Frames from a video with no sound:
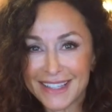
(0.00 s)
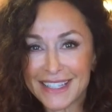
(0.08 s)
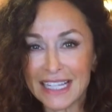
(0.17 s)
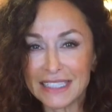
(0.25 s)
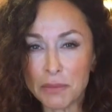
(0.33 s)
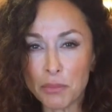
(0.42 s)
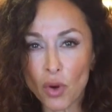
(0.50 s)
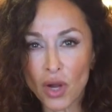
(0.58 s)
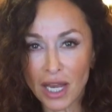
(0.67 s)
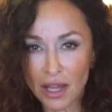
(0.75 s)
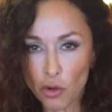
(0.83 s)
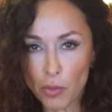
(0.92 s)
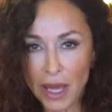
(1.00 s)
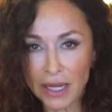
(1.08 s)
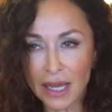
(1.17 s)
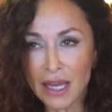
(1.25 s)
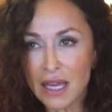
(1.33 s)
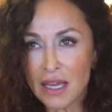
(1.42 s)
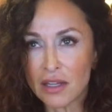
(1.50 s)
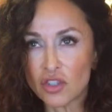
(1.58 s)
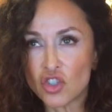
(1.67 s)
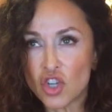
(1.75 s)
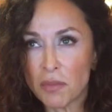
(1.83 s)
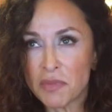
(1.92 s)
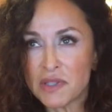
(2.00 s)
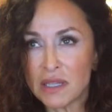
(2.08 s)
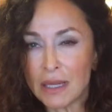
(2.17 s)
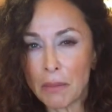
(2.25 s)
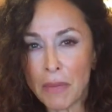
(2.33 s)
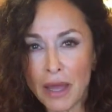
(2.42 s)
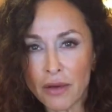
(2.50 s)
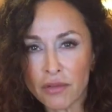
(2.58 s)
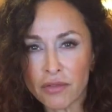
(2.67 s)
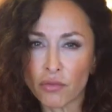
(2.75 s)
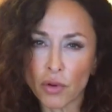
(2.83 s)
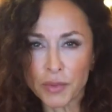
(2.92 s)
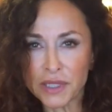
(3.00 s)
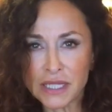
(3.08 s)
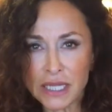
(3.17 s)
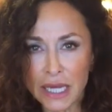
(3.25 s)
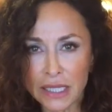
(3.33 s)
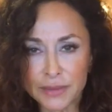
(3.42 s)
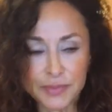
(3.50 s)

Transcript: Saltimbocca alla Romana. Jumps in the mouth, Roman style.